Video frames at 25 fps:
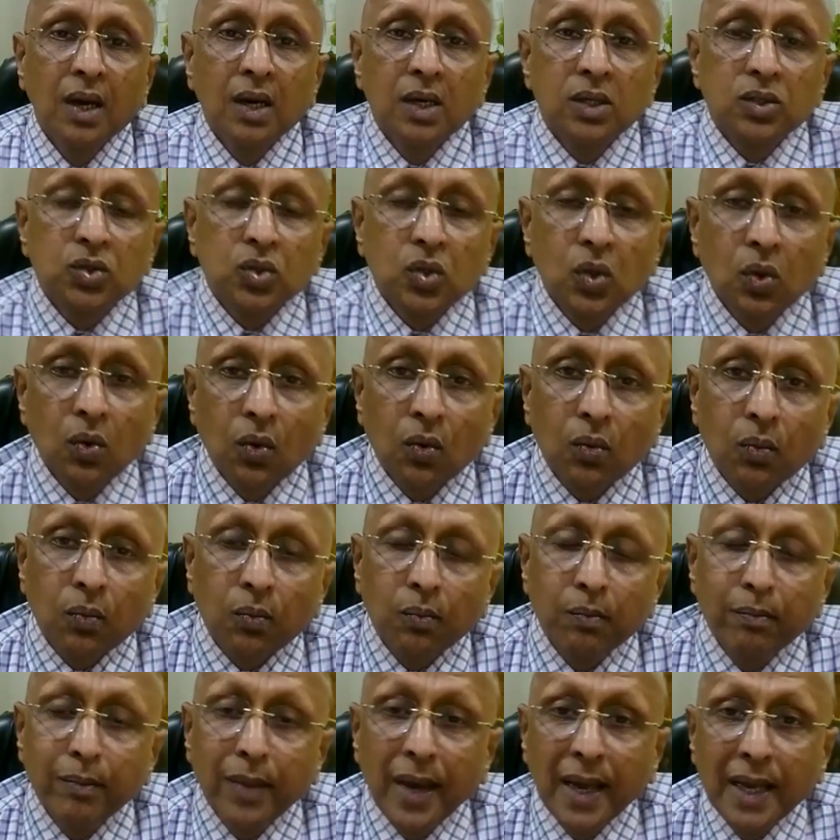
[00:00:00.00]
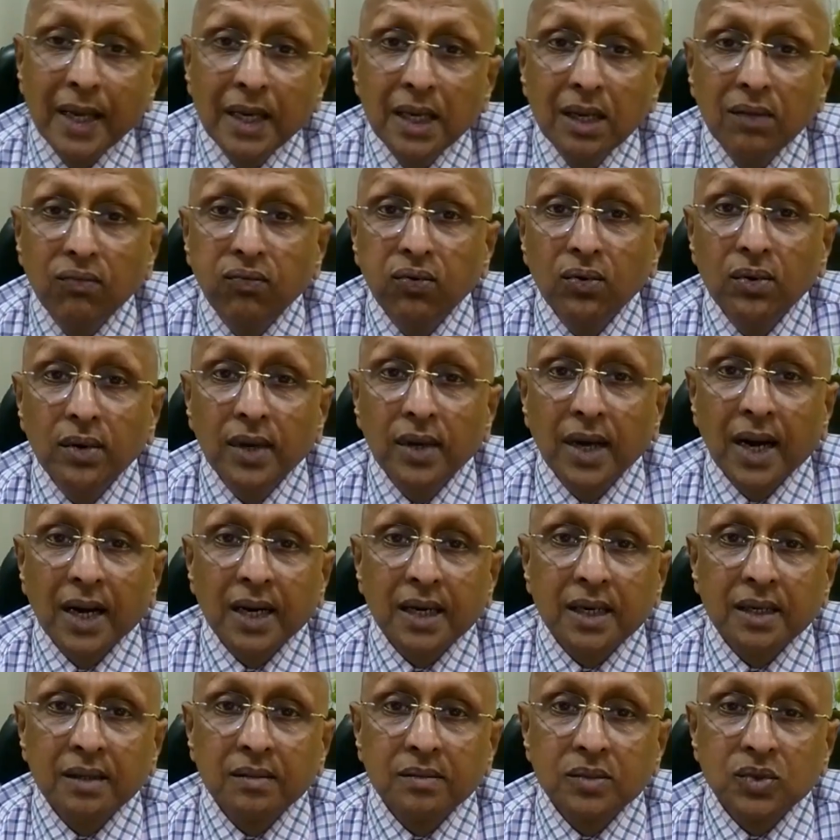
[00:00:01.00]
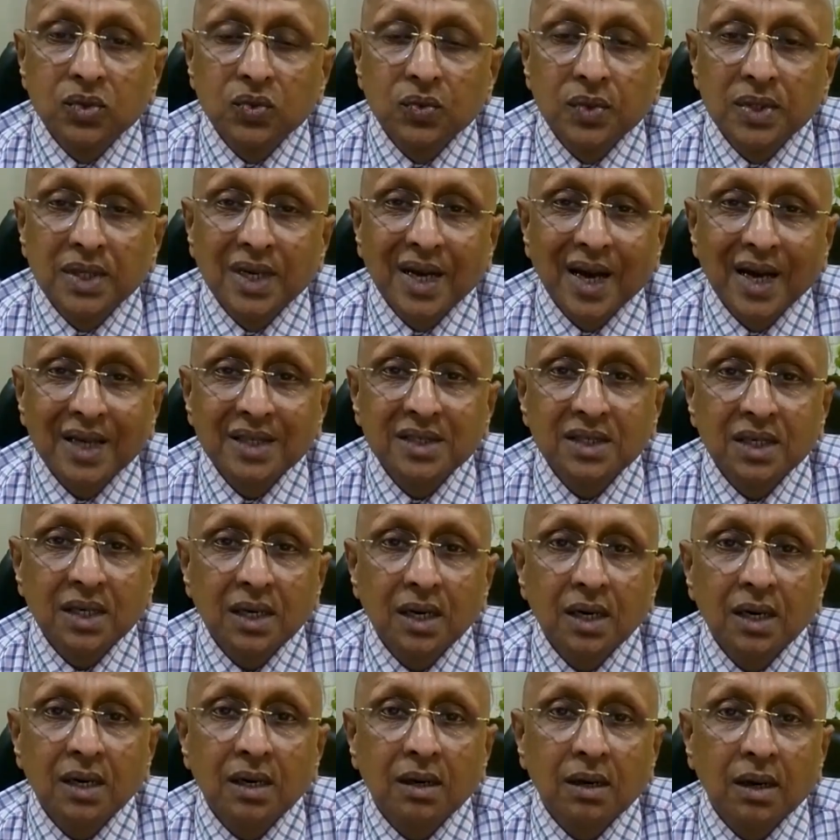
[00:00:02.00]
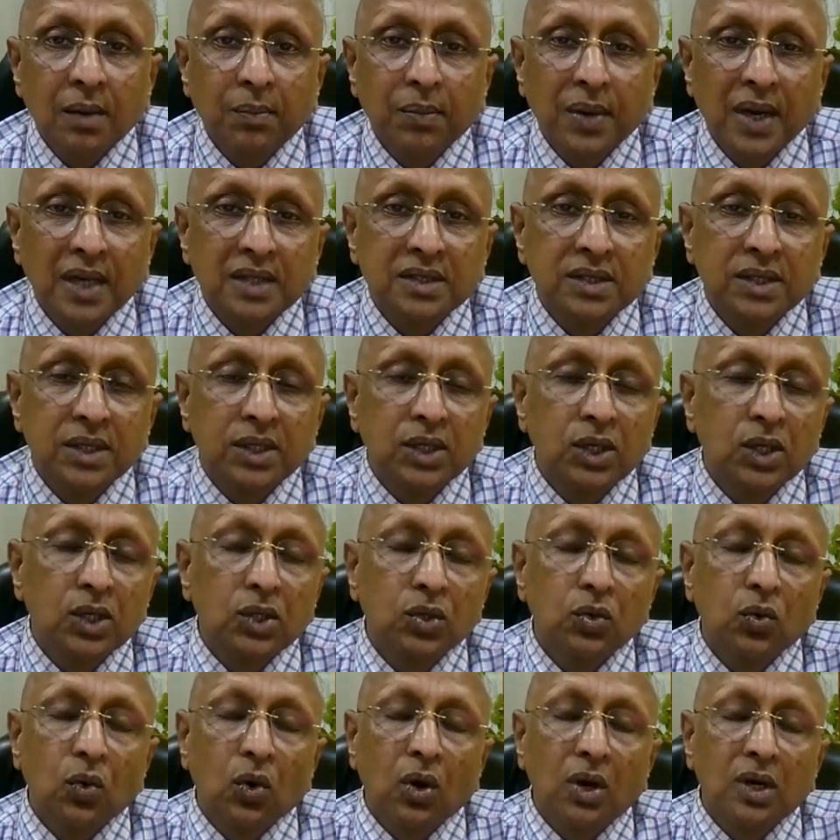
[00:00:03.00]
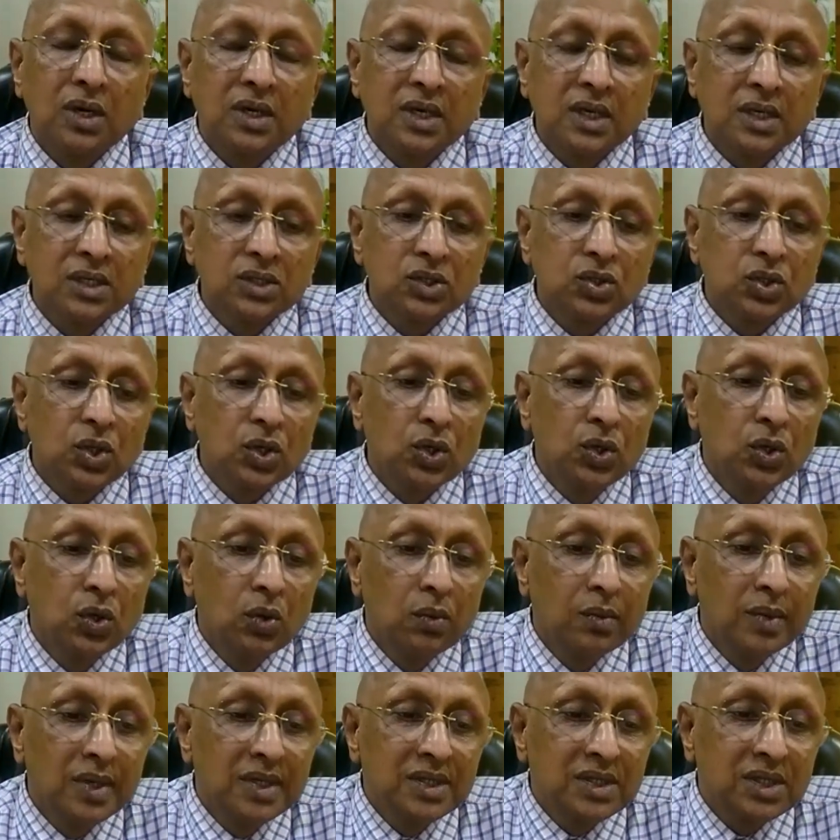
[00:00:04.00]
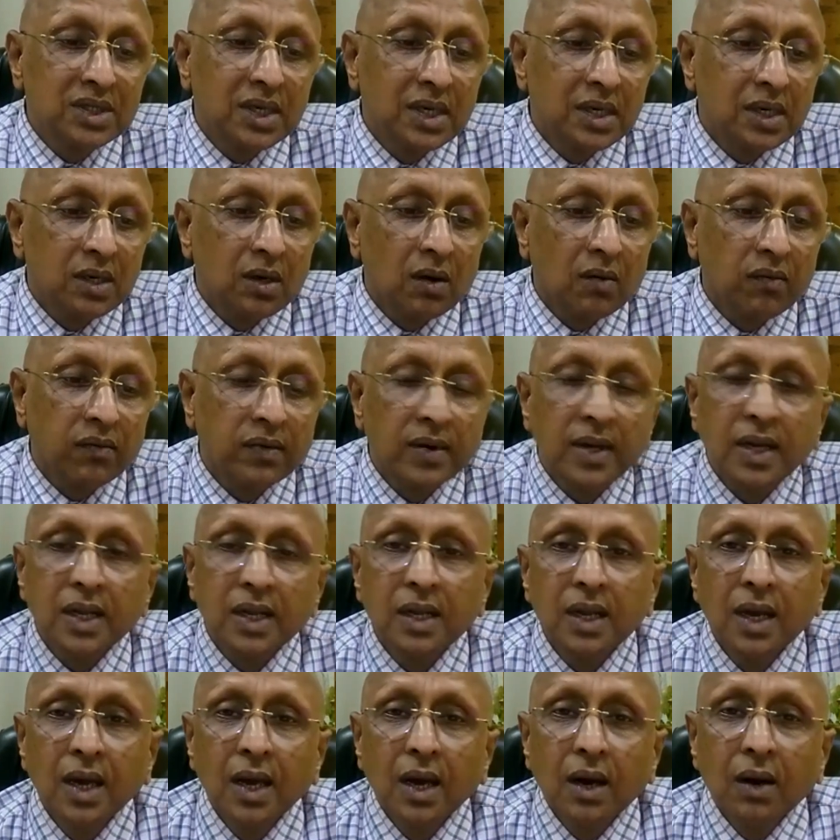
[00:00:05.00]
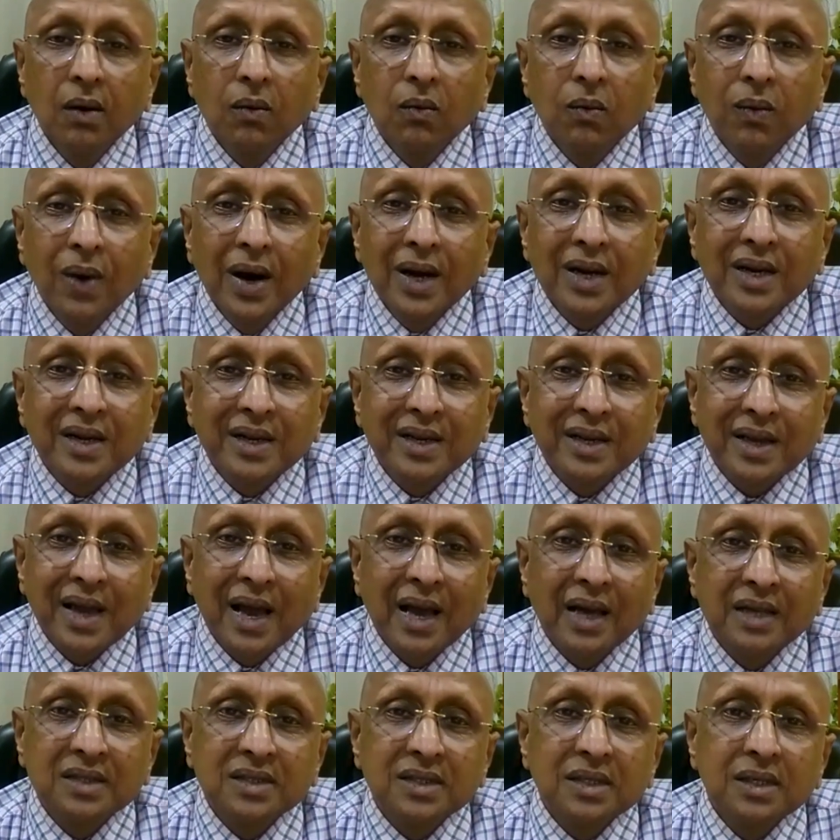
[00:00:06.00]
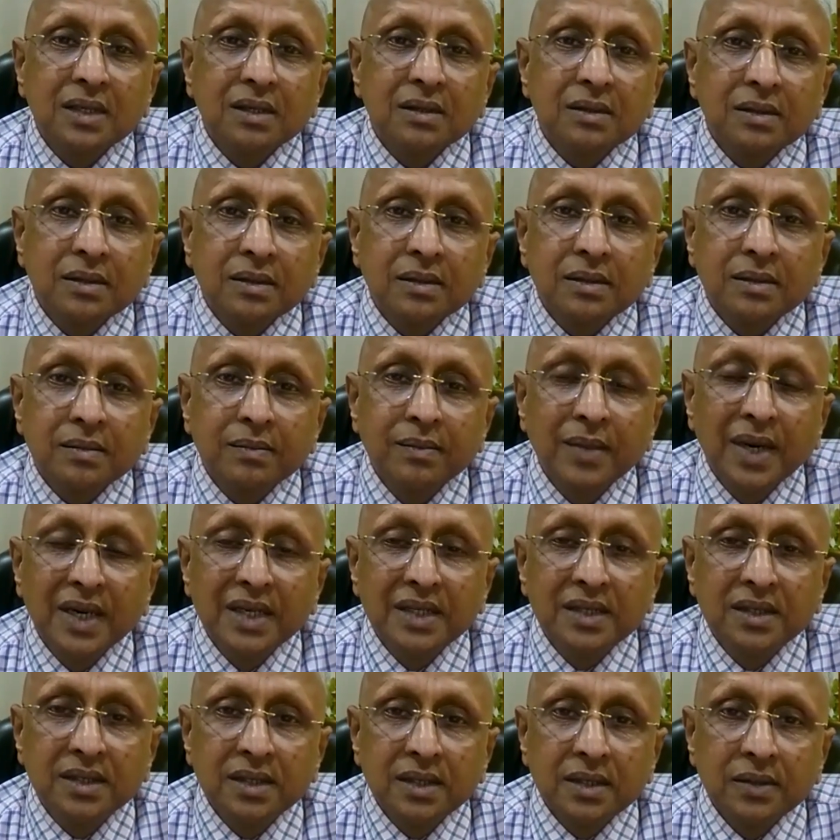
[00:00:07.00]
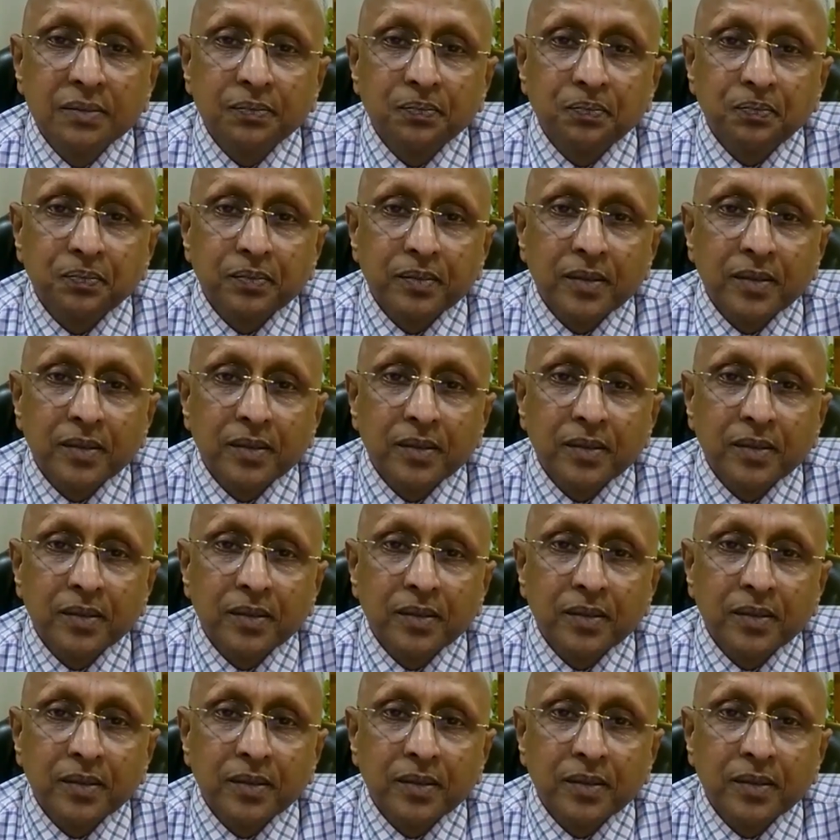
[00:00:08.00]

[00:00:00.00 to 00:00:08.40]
So many food items which has a capacity to alter the human state of health work as a medicine.